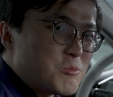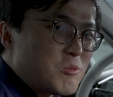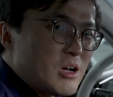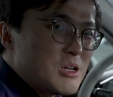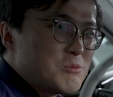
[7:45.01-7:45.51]

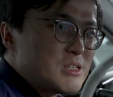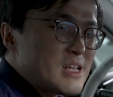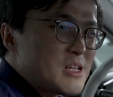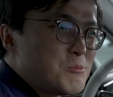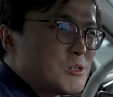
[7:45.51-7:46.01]
Why would
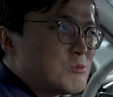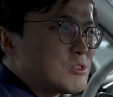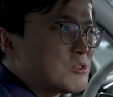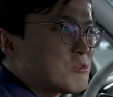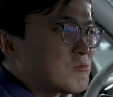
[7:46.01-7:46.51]
anyone
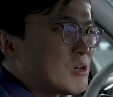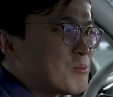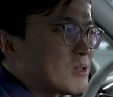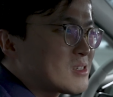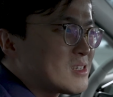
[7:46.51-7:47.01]
want to
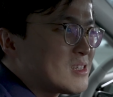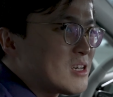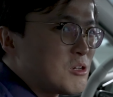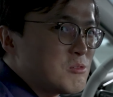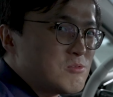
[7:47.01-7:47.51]
replicate
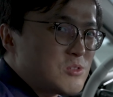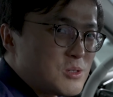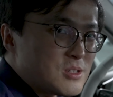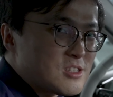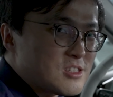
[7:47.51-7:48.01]
their own
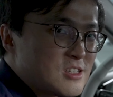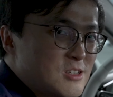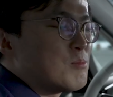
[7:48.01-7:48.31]
voice?